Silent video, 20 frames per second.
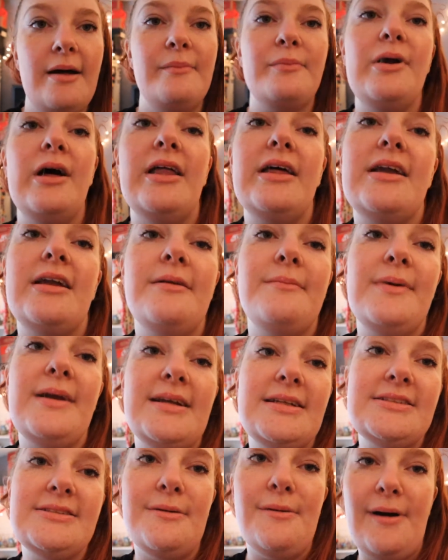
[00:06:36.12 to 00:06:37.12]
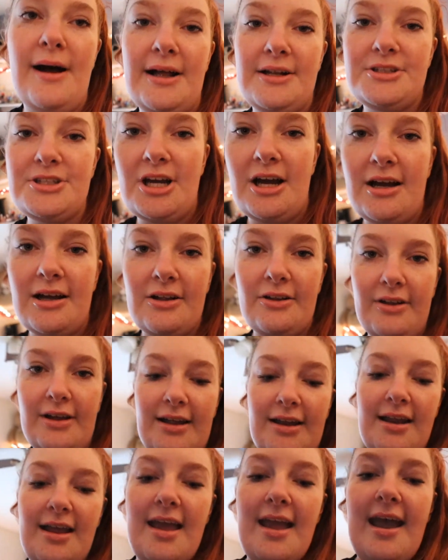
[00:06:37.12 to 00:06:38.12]
I'm probably gonna make some hot
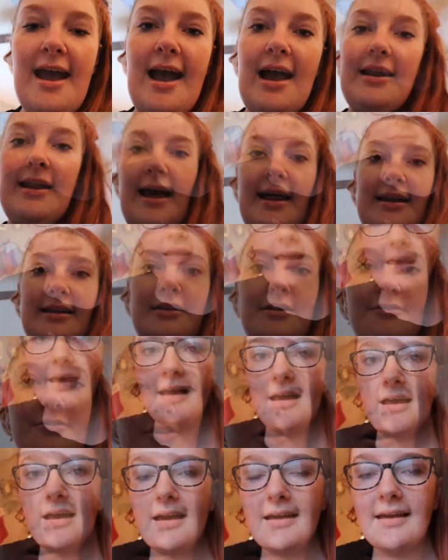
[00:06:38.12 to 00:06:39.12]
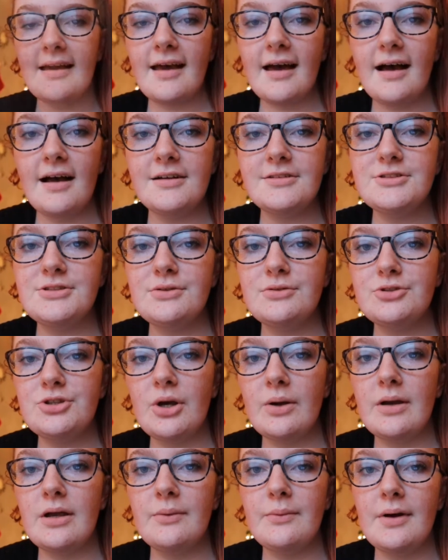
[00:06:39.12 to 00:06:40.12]
chocolate and edit the vlog. Hey guys, so
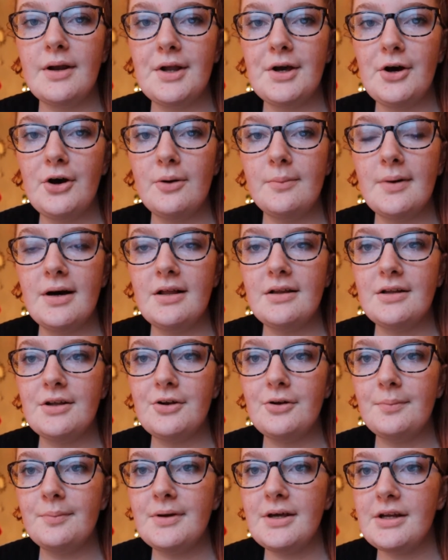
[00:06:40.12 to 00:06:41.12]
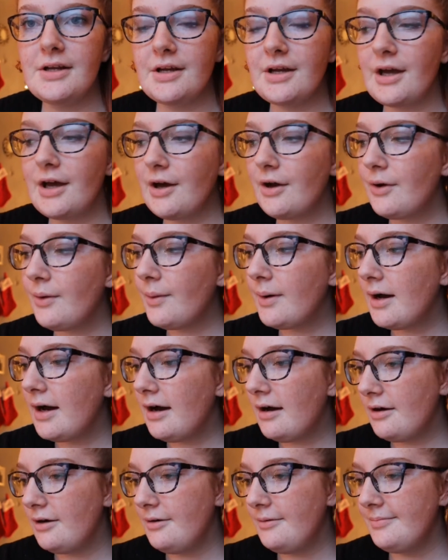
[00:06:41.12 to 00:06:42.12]
Joey went home a little bit
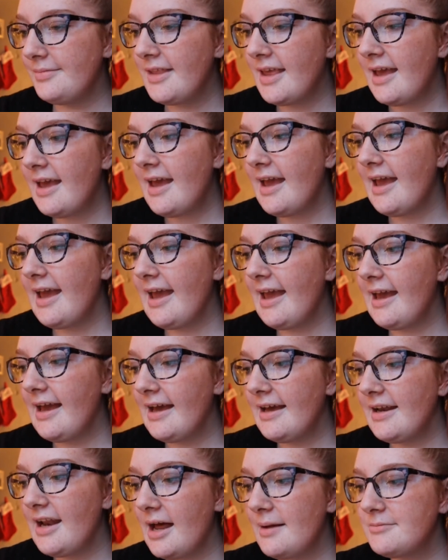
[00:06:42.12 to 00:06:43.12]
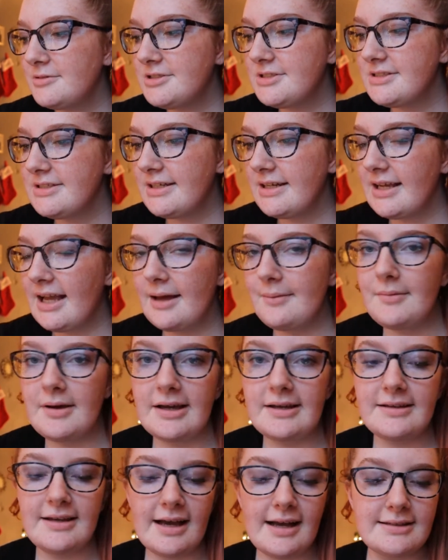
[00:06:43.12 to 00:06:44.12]
ago, and I'm just sitting at
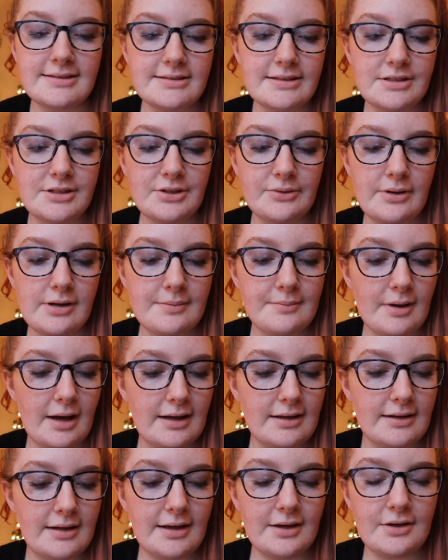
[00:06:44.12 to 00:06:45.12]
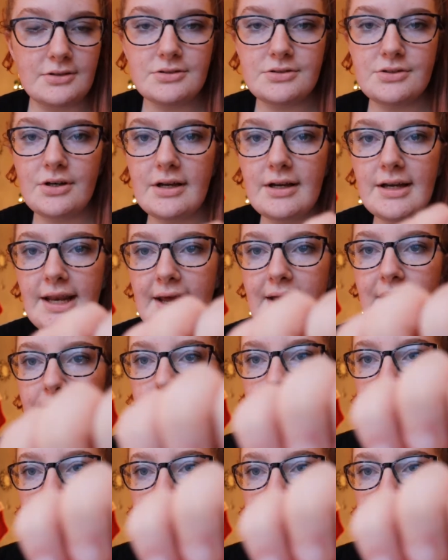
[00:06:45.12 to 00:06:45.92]
my desk doing my nails right now.